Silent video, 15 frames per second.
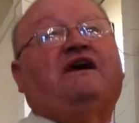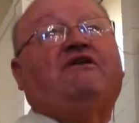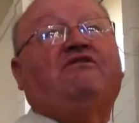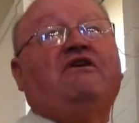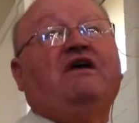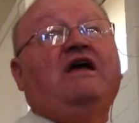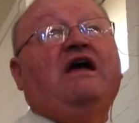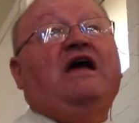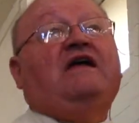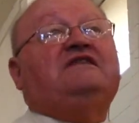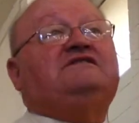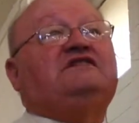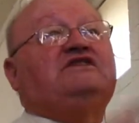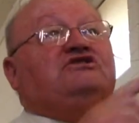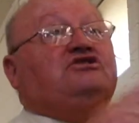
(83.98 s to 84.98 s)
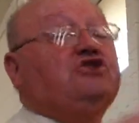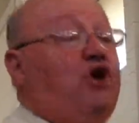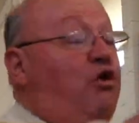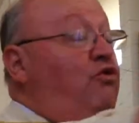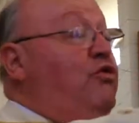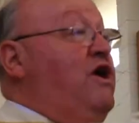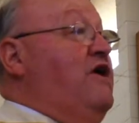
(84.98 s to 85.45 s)
out, and says,
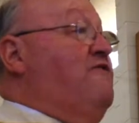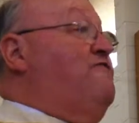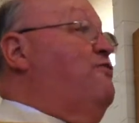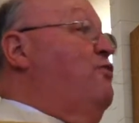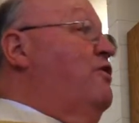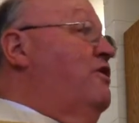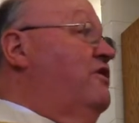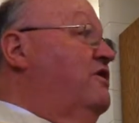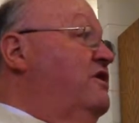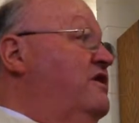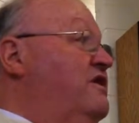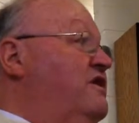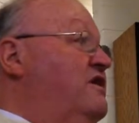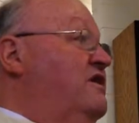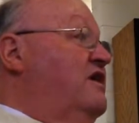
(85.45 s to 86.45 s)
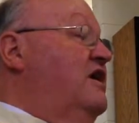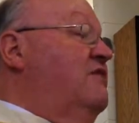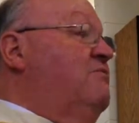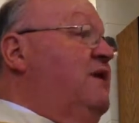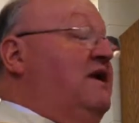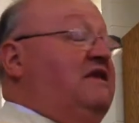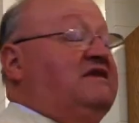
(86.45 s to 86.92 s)
go therefore and
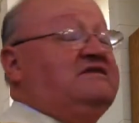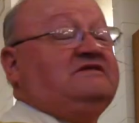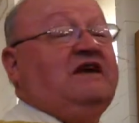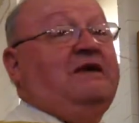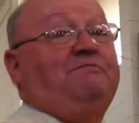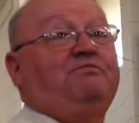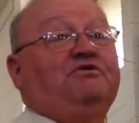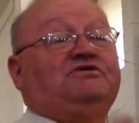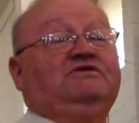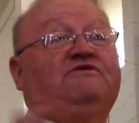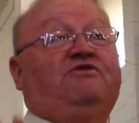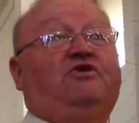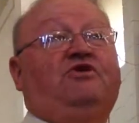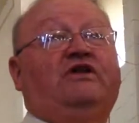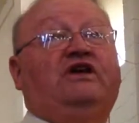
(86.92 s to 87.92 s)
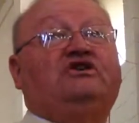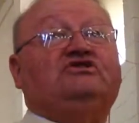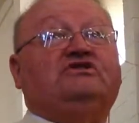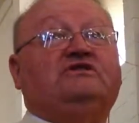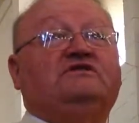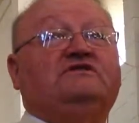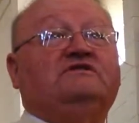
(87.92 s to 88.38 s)
make disciples of all
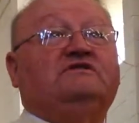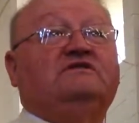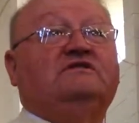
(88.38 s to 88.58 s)
nations.